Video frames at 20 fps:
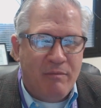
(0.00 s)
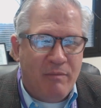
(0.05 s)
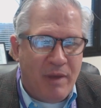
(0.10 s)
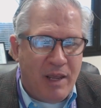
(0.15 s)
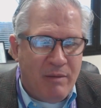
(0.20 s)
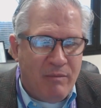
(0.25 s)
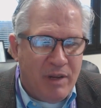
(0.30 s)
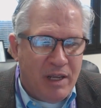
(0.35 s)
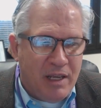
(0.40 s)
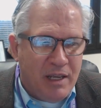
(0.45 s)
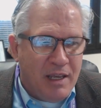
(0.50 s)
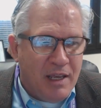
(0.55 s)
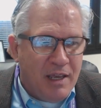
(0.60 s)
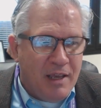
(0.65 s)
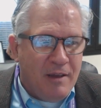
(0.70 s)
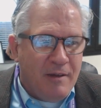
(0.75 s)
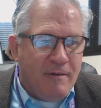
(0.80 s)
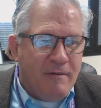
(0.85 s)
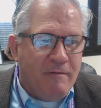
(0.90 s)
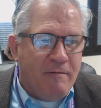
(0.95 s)
It made me
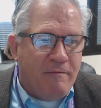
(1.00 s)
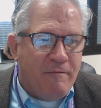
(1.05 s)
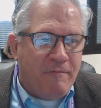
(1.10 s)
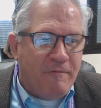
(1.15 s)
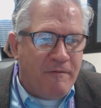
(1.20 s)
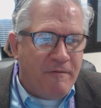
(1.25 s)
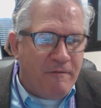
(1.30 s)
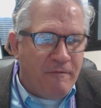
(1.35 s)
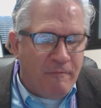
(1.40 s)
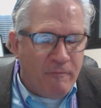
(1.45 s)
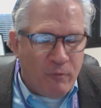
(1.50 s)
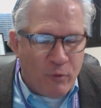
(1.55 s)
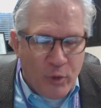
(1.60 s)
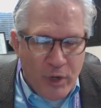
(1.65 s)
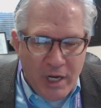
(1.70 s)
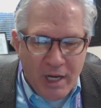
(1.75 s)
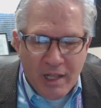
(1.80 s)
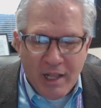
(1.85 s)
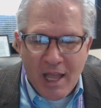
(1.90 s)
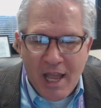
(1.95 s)

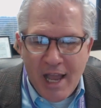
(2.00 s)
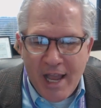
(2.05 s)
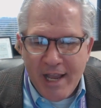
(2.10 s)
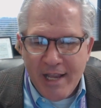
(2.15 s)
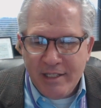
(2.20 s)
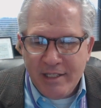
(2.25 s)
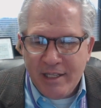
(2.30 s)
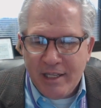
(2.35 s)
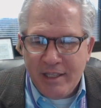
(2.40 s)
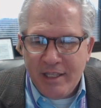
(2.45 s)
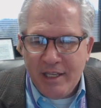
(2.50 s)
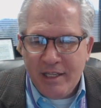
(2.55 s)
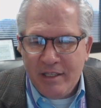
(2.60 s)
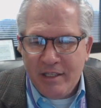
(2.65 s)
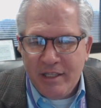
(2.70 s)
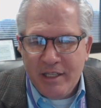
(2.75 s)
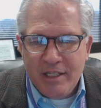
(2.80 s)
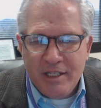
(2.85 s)
realize that these,